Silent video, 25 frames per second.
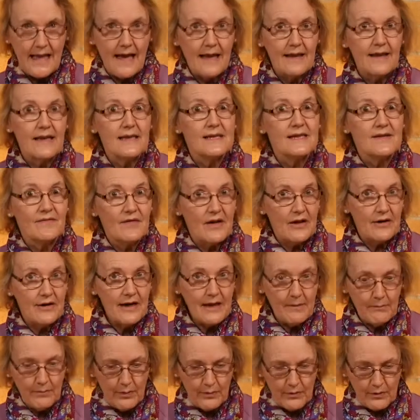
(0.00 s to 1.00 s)
that's very
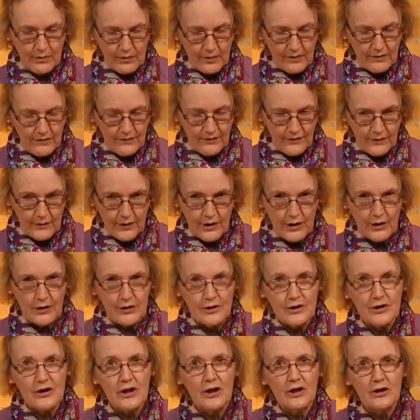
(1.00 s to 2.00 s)
important for you
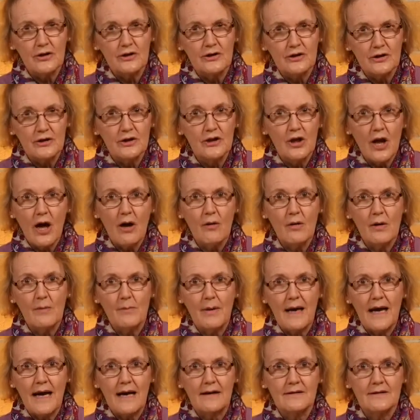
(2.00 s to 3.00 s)
to know
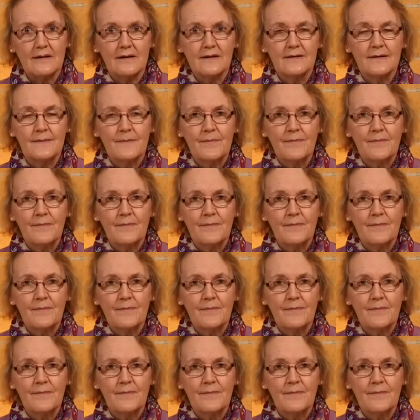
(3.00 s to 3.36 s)
about.